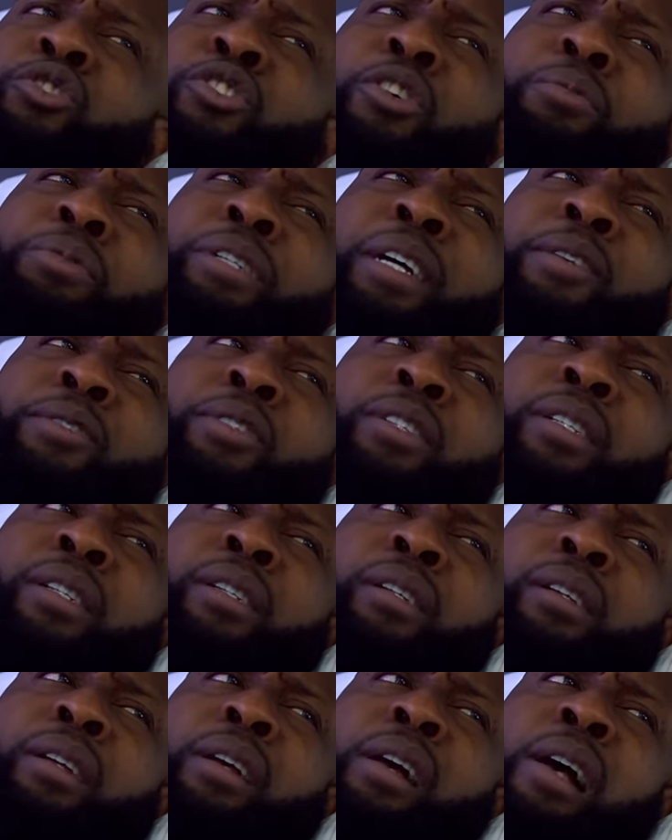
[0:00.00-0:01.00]
stop
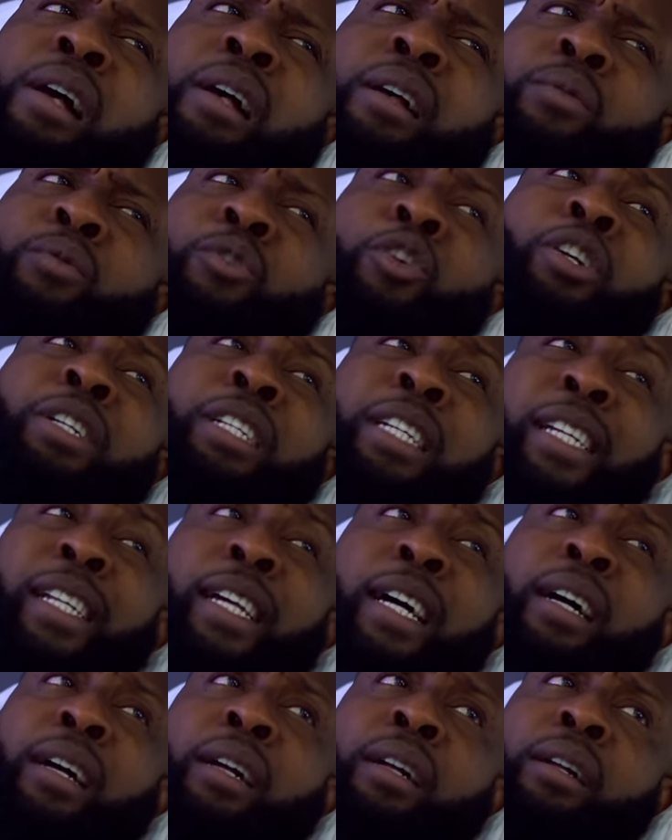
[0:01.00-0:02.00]
shouting. We don't need
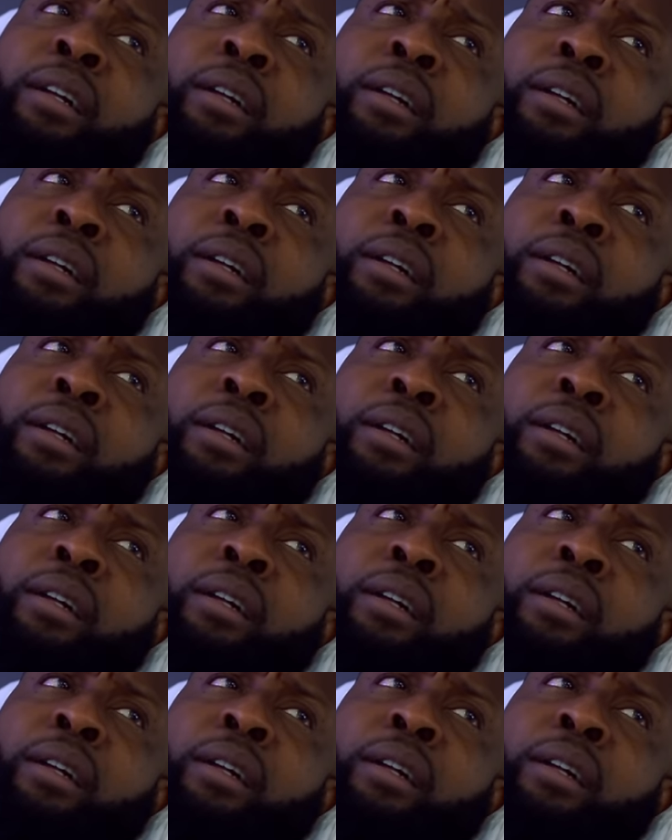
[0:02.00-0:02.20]
her.